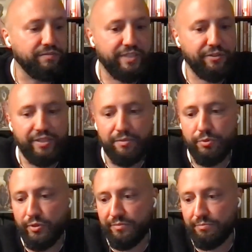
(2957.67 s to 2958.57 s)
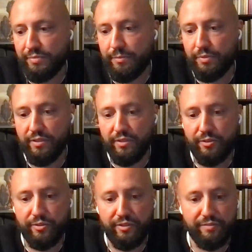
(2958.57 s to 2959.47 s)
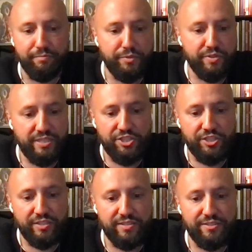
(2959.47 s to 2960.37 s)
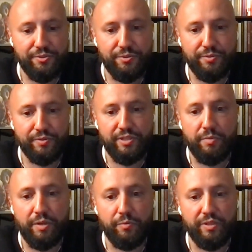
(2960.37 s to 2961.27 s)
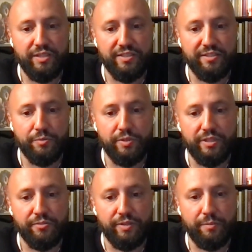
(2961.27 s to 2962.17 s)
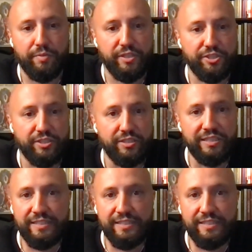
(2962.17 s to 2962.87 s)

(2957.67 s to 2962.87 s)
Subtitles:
very important people or musicians to come up with a great picture.